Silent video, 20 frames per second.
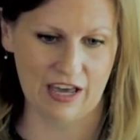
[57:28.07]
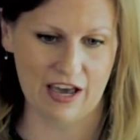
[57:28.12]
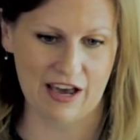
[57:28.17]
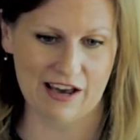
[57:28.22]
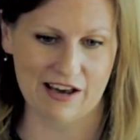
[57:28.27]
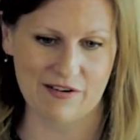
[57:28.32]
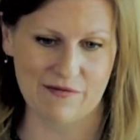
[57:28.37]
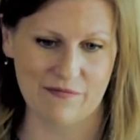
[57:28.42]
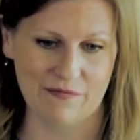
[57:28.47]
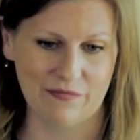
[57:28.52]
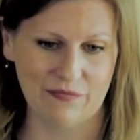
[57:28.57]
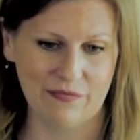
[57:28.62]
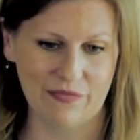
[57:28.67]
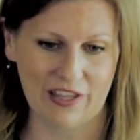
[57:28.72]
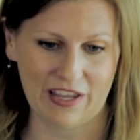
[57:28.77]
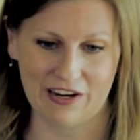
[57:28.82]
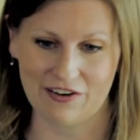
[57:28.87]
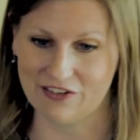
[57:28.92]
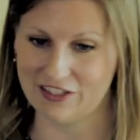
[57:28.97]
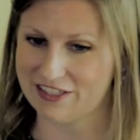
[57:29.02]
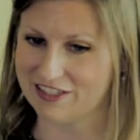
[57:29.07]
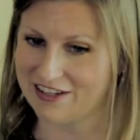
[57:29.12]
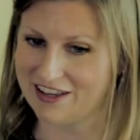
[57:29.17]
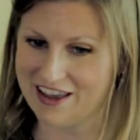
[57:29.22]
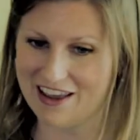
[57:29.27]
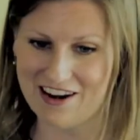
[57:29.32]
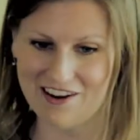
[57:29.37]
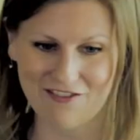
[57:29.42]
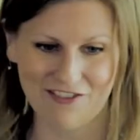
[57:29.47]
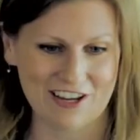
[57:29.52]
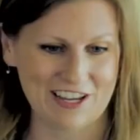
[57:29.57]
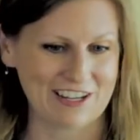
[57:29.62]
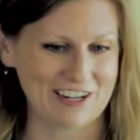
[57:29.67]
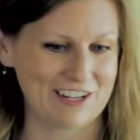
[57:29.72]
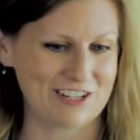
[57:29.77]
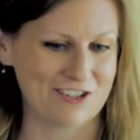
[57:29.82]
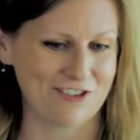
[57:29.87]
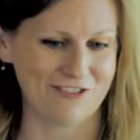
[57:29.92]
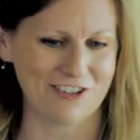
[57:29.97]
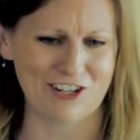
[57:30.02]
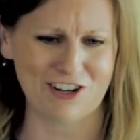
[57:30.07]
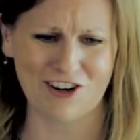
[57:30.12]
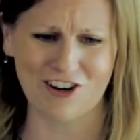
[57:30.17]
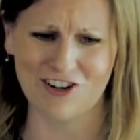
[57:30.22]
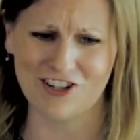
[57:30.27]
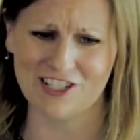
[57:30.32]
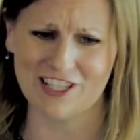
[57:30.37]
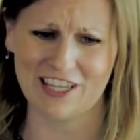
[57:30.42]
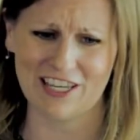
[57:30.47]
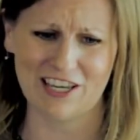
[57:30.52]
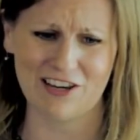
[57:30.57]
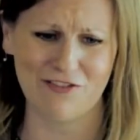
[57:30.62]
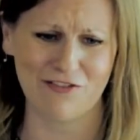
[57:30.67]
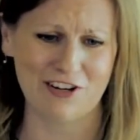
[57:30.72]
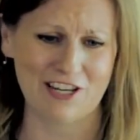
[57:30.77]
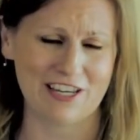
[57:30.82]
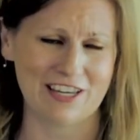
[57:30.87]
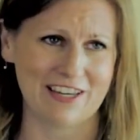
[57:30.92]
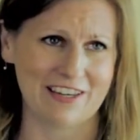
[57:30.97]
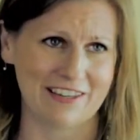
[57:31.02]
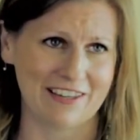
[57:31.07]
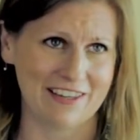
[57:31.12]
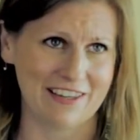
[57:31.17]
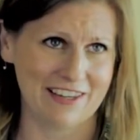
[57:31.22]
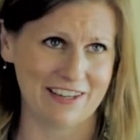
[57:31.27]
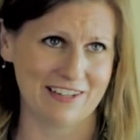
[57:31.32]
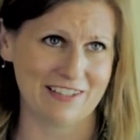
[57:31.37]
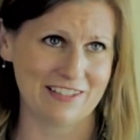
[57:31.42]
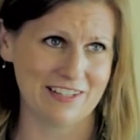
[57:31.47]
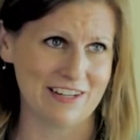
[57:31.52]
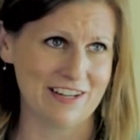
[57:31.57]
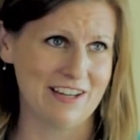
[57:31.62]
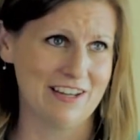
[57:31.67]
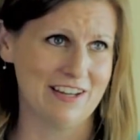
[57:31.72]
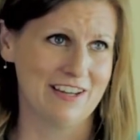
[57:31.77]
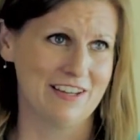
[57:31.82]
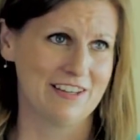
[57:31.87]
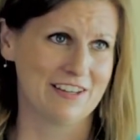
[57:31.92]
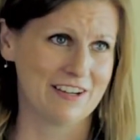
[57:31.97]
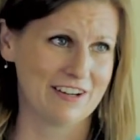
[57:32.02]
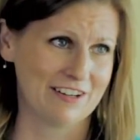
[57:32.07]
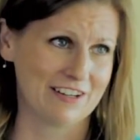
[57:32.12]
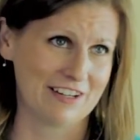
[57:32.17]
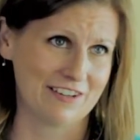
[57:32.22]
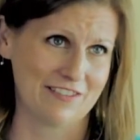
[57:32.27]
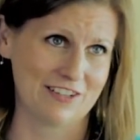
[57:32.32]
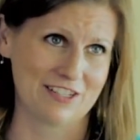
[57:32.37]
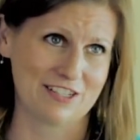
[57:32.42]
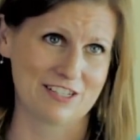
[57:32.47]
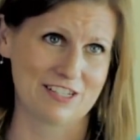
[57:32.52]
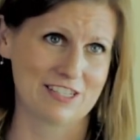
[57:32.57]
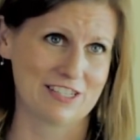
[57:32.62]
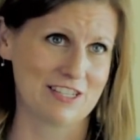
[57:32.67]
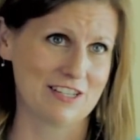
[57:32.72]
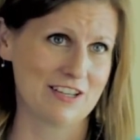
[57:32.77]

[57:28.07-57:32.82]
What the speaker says: And once again, if we can intervene early, if we can get caregivers